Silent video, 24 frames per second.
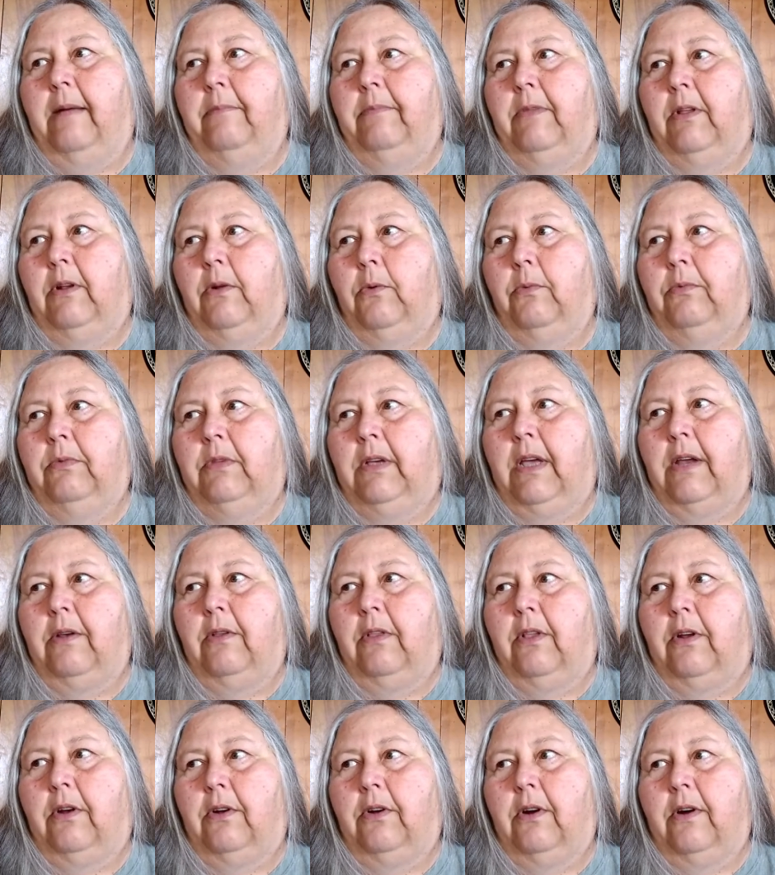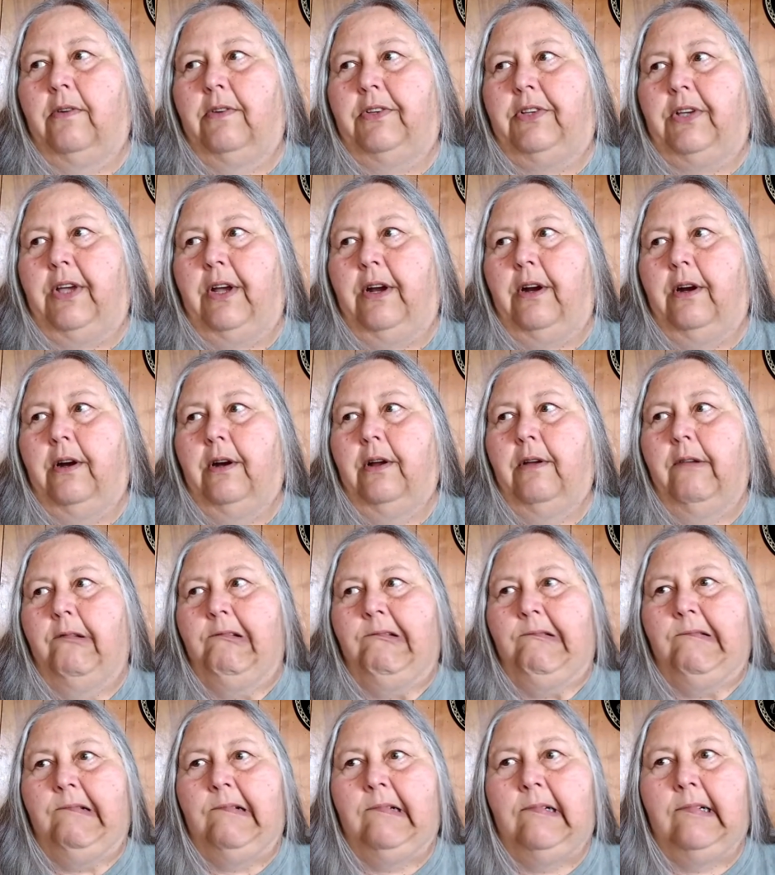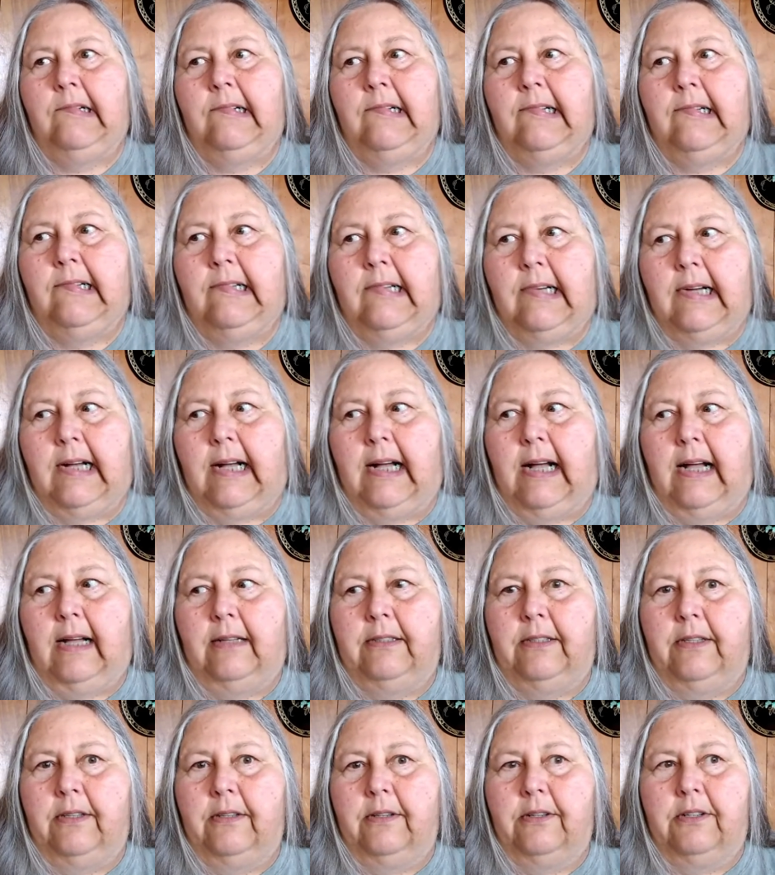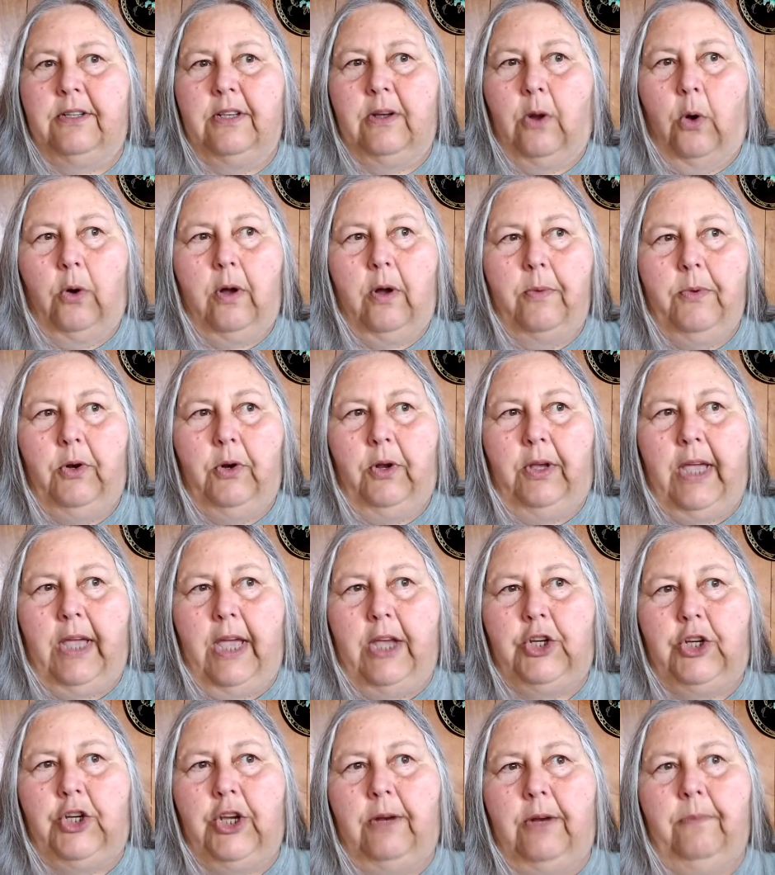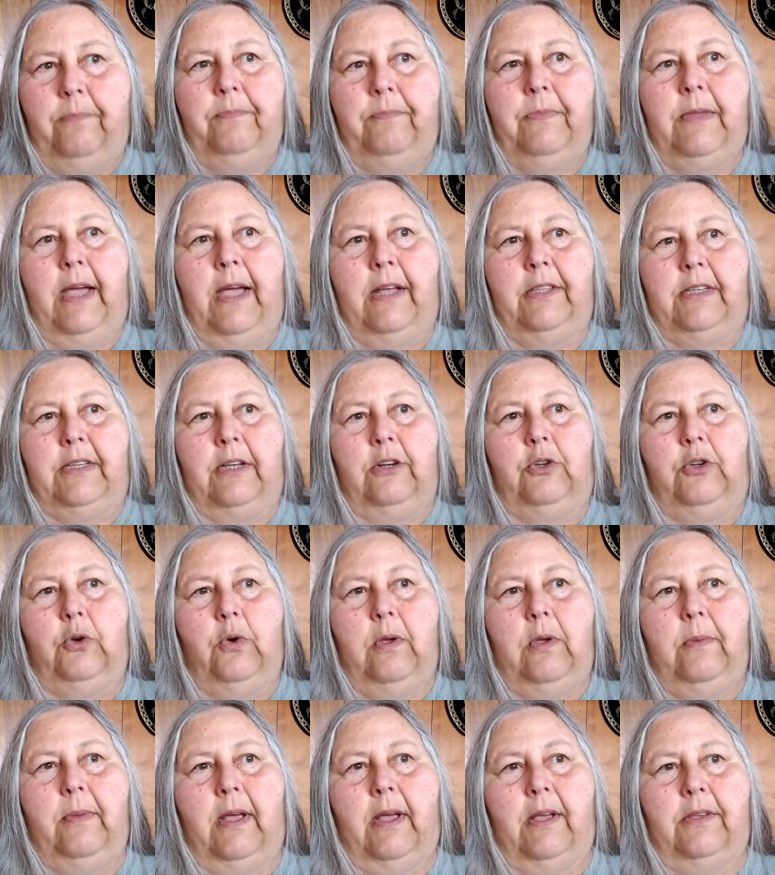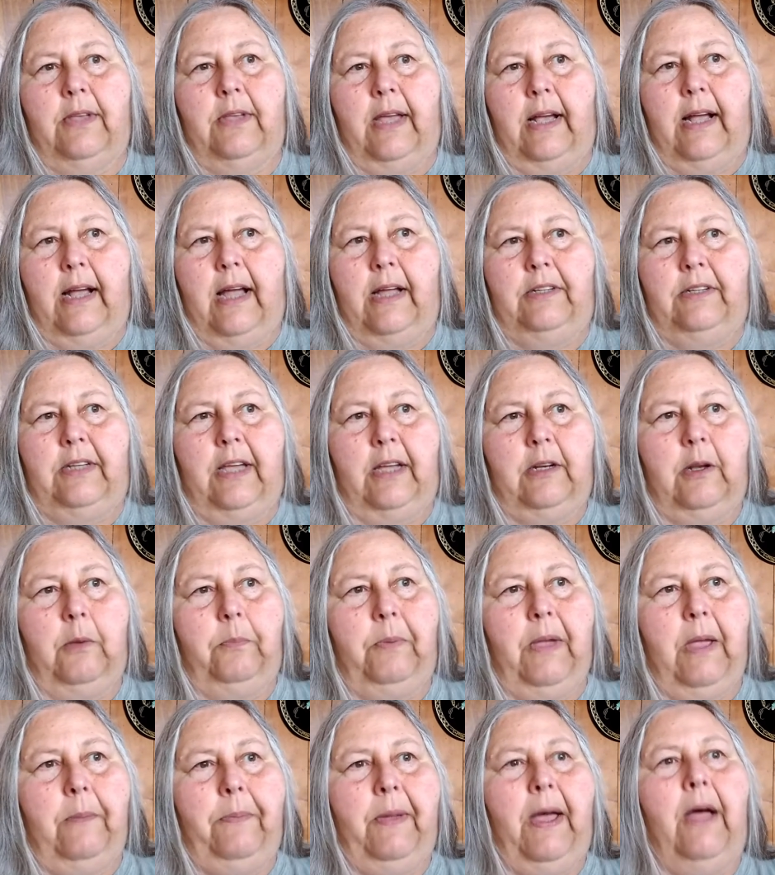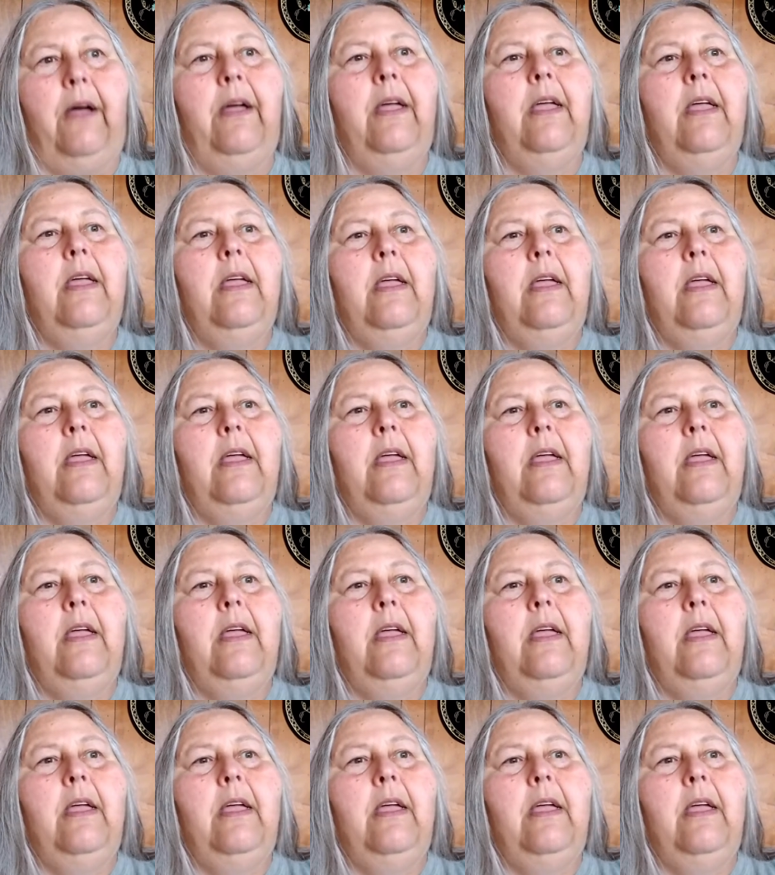I'm a little getting a little nervous here. Uh, there's no communication. I had sent two emails. I contacted PayPal.